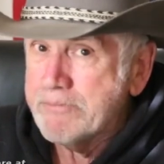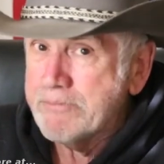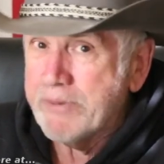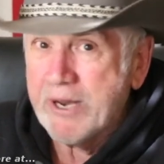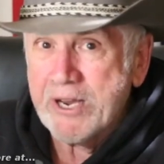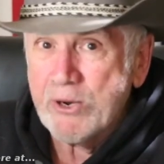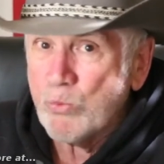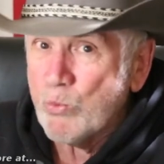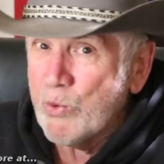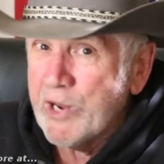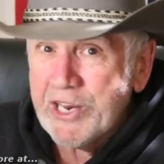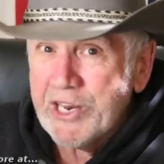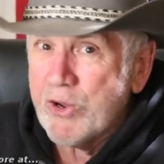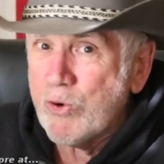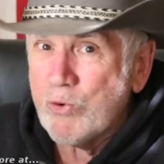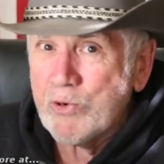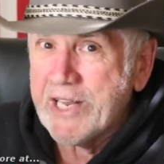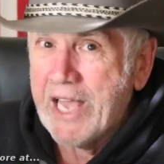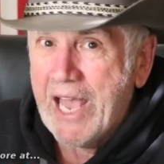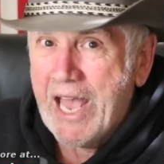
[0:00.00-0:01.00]
But we
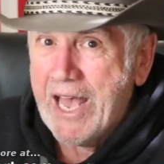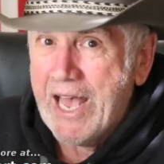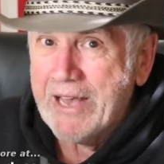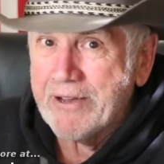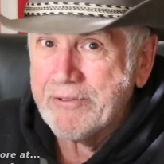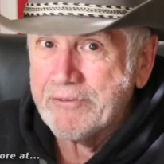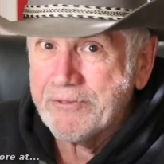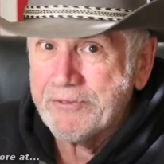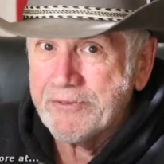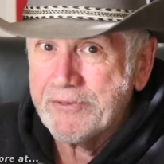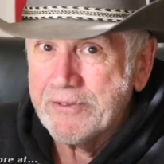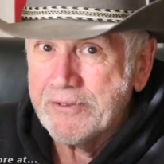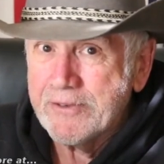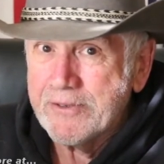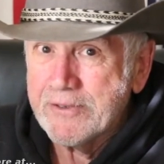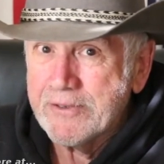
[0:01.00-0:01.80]
don't have